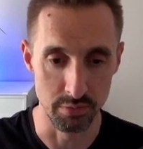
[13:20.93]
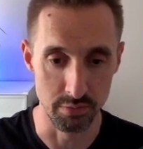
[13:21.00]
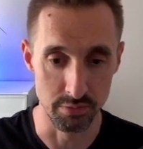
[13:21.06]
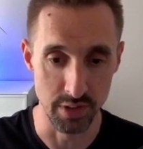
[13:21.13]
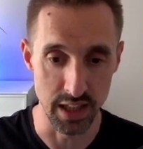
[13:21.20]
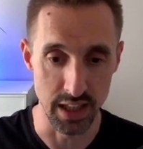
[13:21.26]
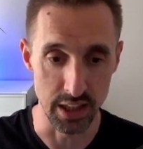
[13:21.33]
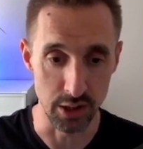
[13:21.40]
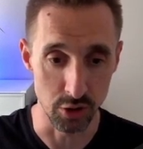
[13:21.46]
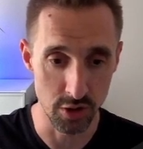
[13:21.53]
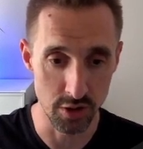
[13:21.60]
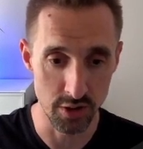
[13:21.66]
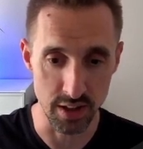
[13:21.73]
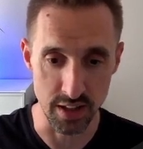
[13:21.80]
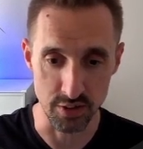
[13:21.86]
really
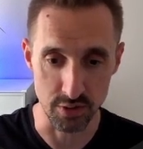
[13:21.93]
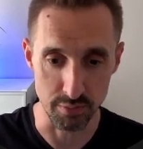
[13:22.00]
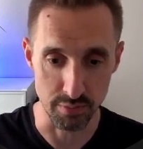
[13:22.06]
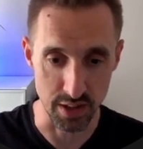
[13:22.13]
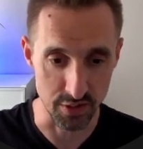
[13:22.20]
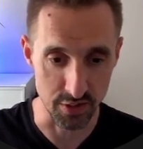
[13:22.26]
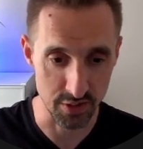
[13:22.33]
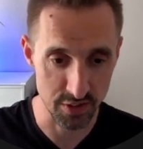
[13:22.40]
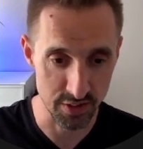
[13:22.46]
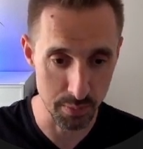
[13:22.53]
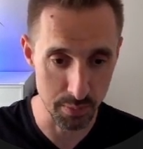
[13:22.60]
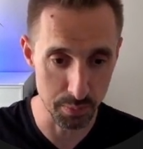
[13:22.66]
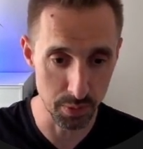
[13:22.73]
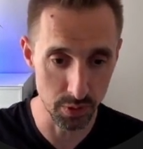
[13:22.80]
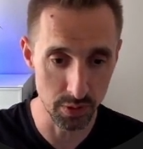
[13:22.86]
good. It's a really
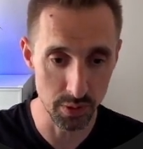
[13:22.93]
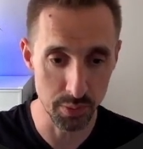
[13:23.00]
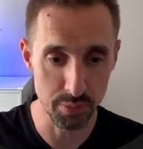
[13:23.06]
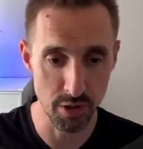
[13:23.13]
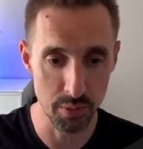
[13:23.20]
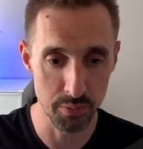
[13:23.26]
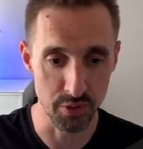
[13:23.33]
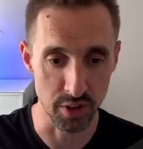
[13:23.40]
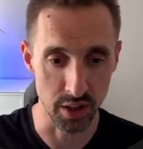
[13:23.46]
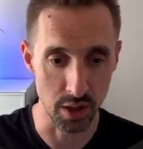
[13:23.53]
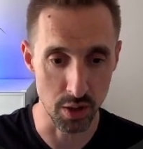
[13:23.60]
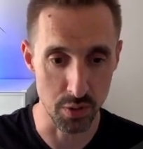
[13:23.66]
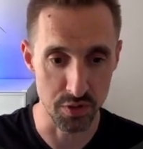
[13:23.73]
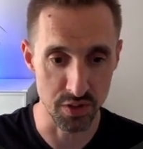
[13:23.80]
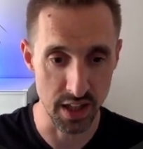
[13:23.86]
simple prompt. It
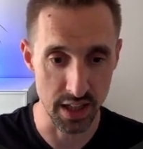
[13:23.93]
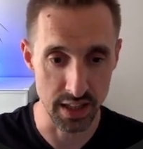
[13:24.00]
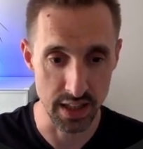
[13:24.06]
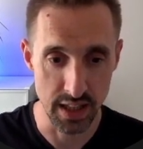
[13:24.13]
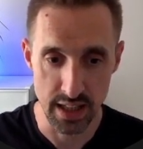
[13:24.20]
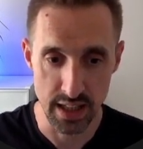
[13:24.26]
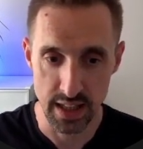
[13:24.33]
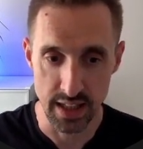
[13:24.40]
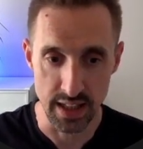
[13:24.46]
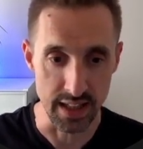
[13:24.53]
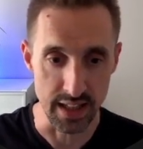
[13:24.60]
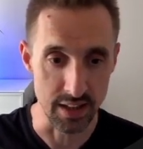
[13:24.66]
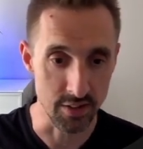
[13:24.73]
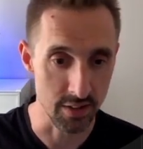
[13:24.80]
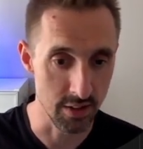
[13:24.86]
goes in,
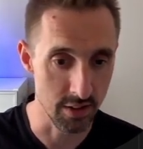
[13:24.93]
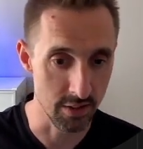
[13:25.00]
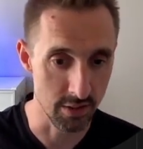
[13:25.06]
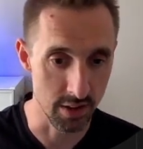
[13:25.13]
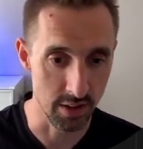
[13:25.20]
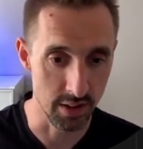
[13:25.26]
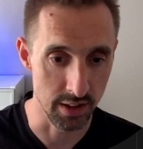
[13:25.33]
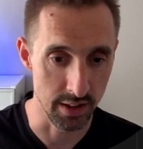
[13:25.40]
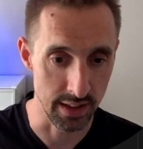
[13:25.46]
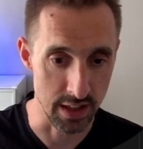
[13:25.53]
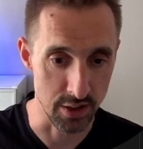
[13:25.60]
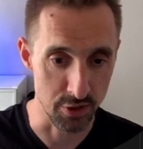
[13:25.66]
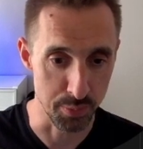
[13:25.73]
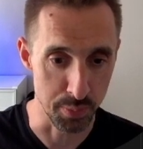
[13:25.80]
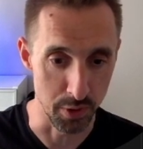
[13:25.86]
it
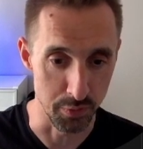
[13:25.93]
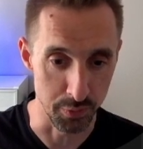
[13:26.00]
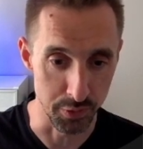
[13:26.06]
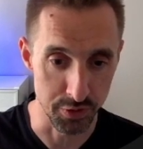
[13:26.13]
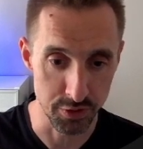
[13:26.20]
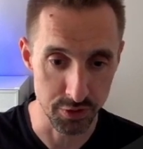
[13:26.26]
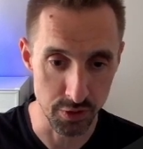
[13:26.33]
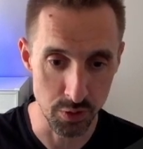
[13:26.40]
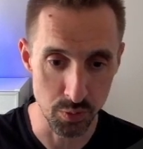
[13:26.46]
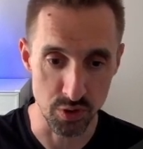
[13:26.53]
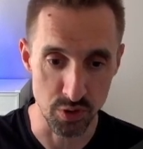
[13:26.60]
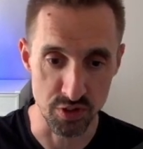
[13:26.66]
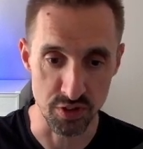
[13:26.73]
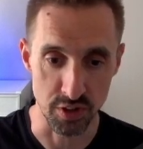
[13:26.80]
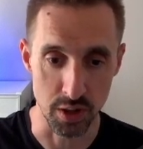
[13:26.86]
gets beautiful soup,
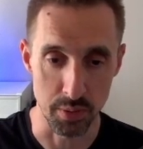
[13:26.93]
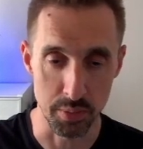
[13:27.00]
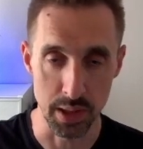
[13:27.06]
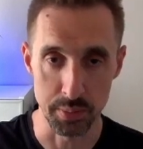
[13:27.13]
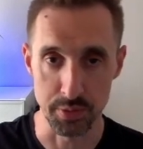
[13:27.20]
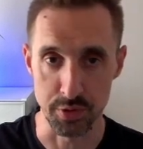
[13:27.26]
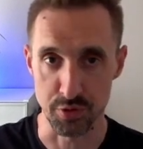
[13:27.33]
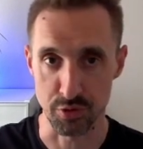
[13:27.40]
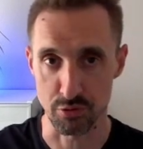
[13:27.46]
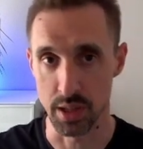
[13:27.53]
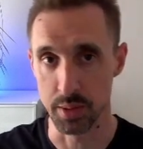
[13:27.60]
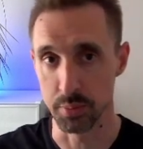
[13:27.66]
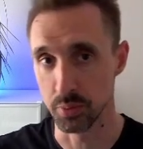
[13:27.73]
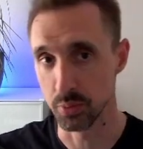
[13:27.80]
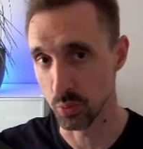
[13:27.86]
which is going to be able to
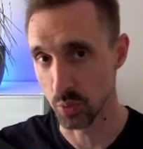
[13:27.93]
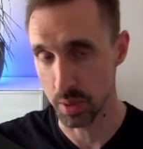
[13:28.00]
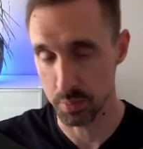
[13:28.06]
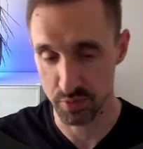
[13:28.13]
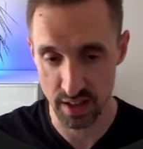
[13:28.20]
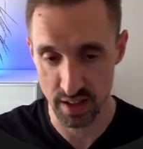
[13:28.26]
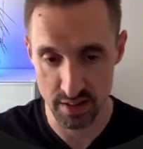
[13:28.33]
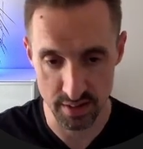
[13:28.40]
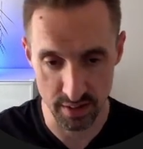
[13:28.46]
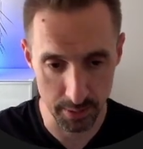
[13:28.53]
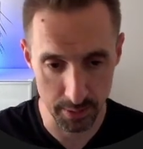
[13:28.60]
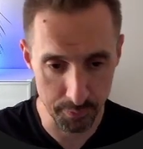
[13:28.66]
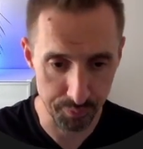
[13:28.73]
scrape web data.